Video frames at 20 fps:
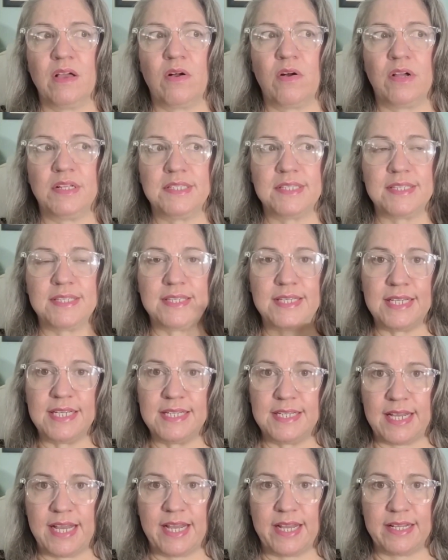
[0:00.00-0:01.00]
On sea
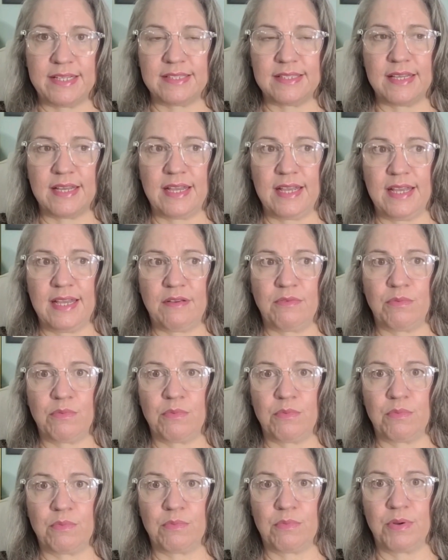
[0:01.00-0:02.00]
days, it
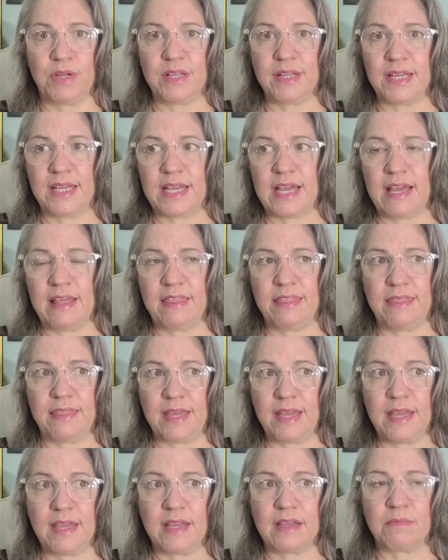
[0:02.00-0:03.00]
really, I
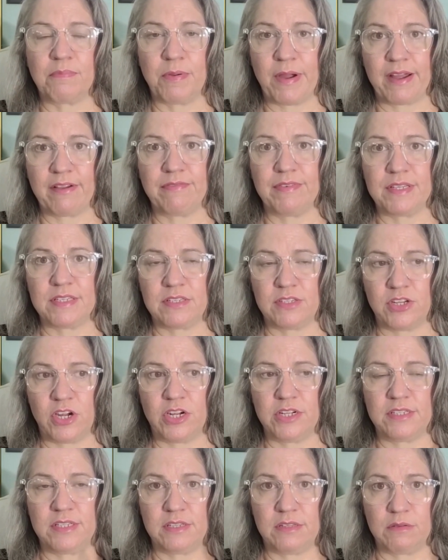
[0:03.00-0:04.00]
think breakfast
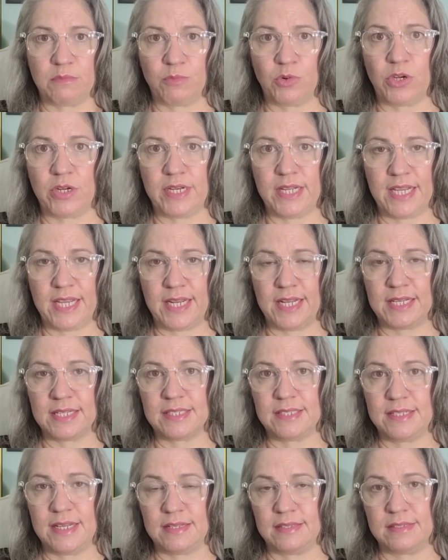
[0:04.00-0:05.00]
starts in the morning and
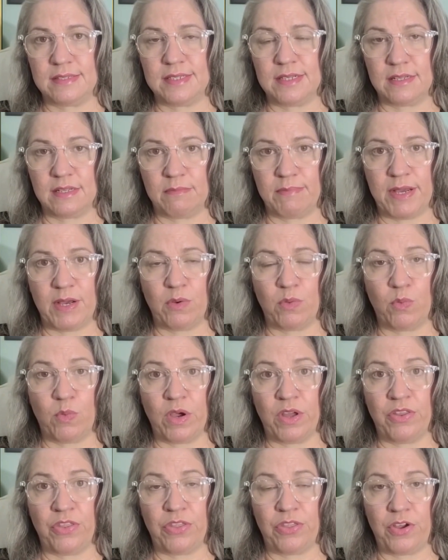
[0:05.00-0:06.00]
extends till about
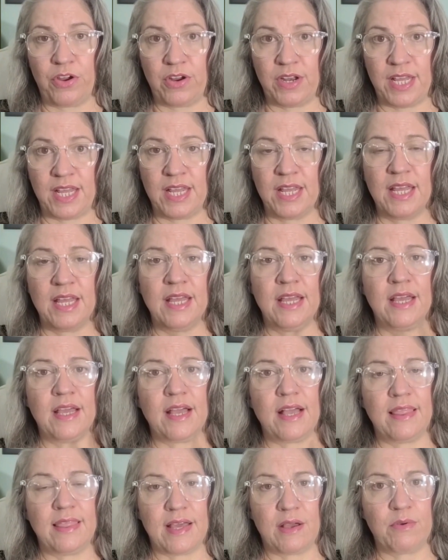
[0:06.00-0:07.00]
1:30,
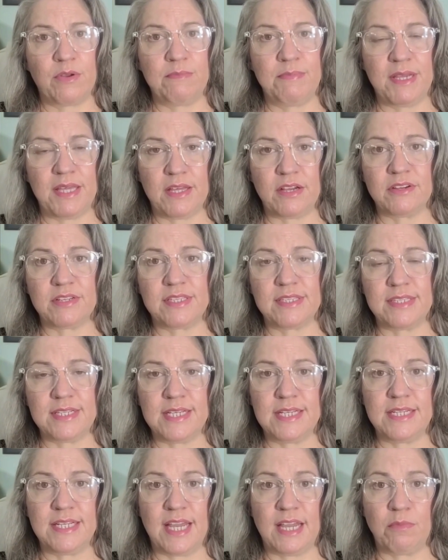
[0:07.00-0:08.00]
and that would be their
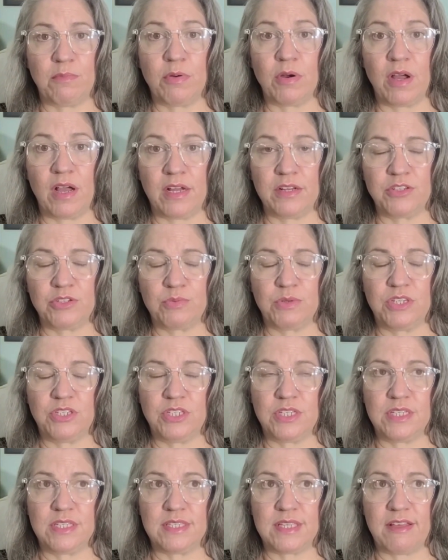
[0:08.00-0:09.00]
sea day brunch, which
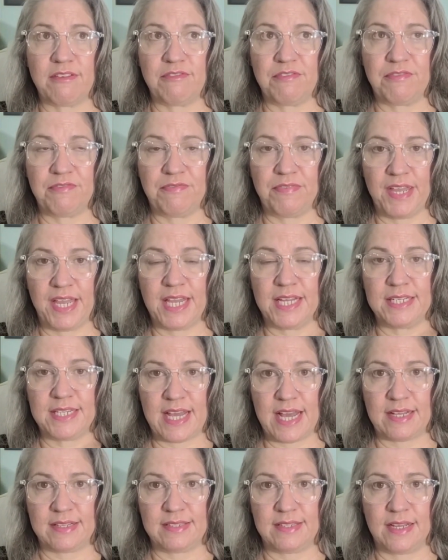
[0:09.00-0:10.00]
is
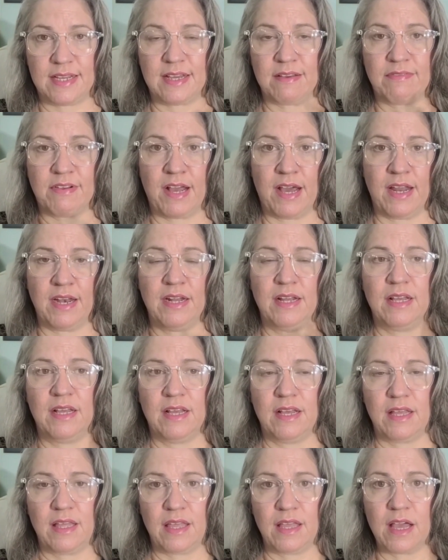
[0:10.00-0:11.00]
fantastic. I've got
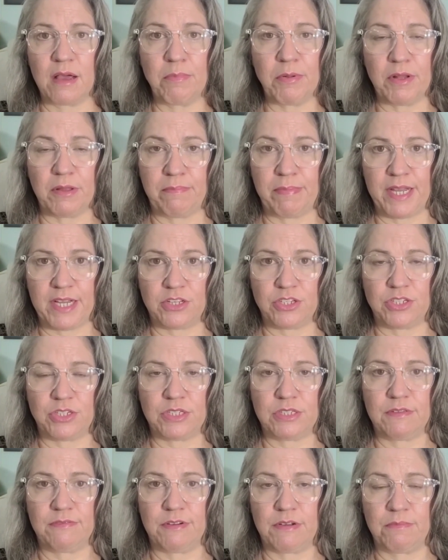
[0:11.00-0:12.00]
a couple of
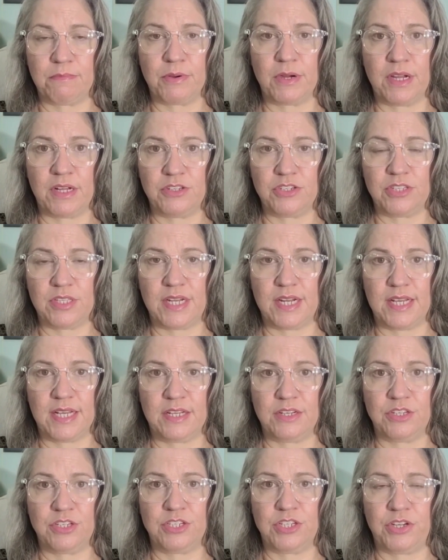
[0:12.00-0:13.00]
pictures from brunch that I
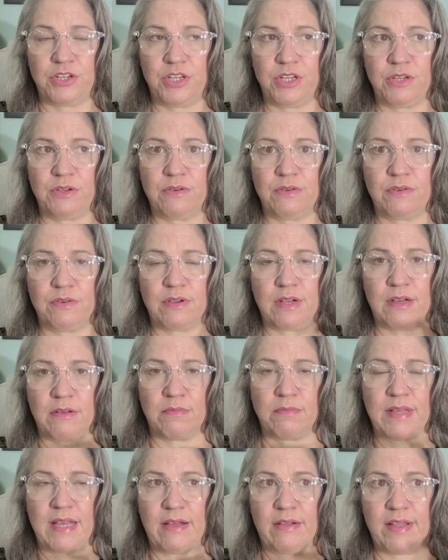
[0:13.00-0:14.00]
can show you.
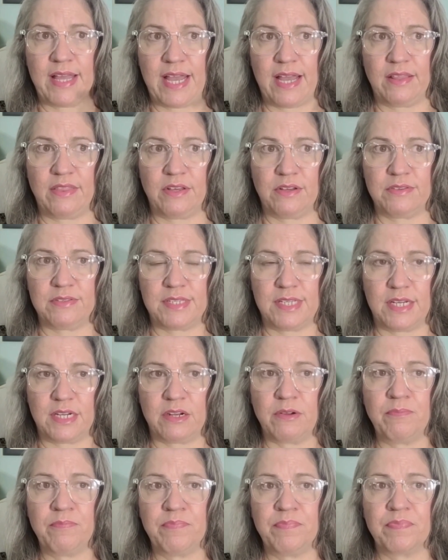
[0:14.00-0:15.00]
I'll add those
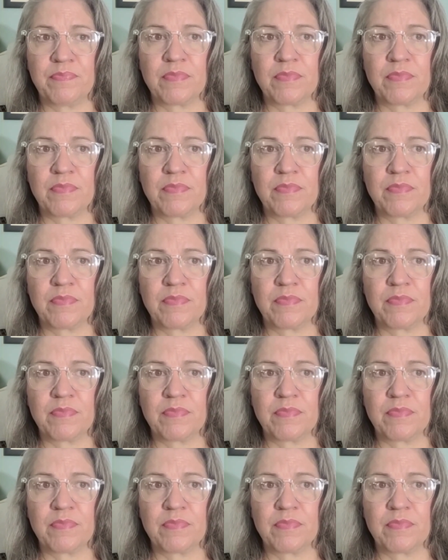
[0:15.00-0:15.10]
here.